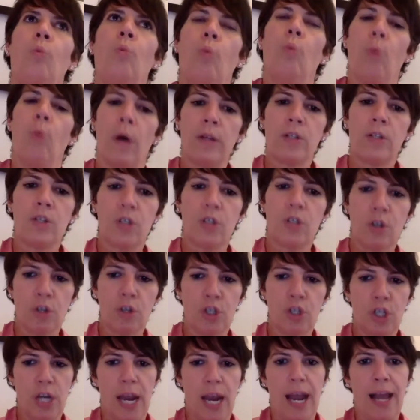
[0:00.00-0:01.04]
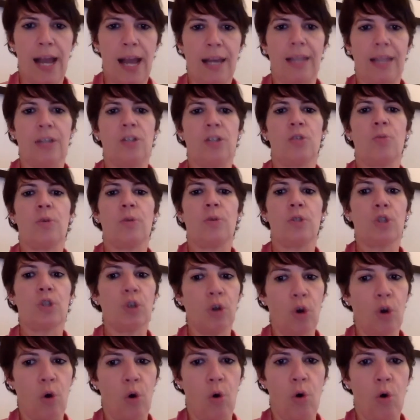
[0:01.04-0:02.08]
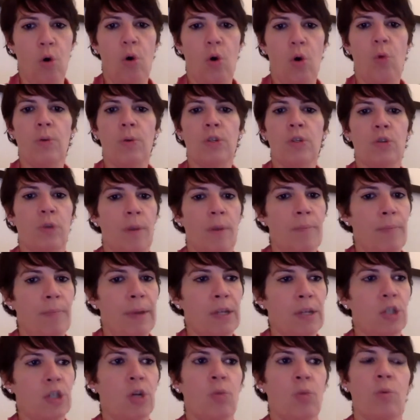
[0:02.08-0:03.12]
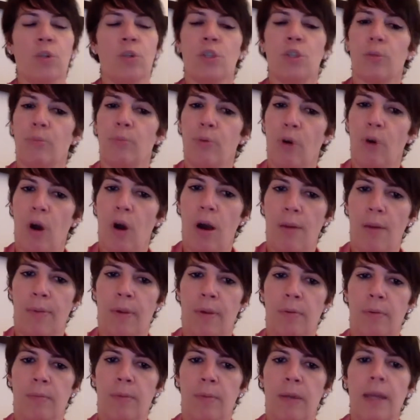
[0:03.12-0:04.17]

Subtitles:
what's your challenge? What's your goal? What's your ambition? What's your problem?